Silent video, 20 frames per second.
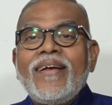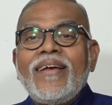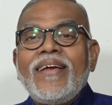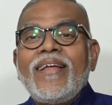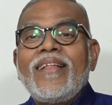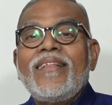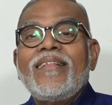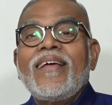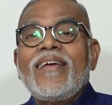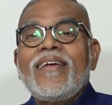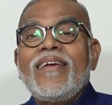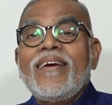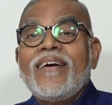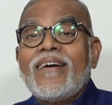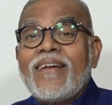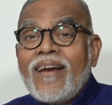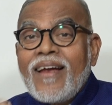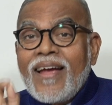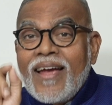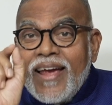in the
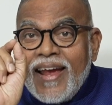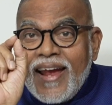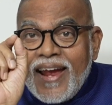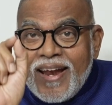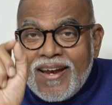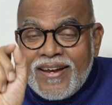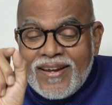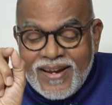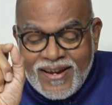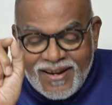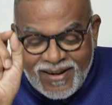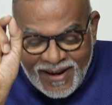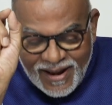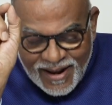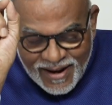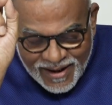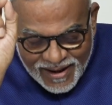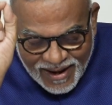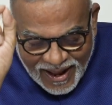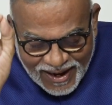year
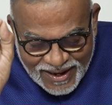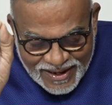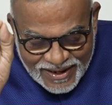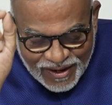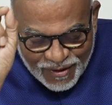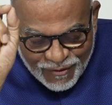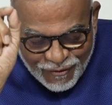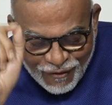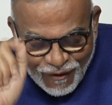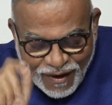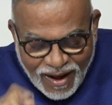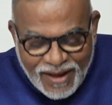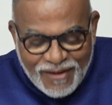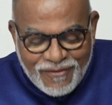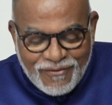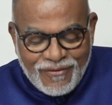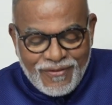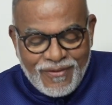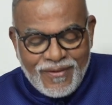1895?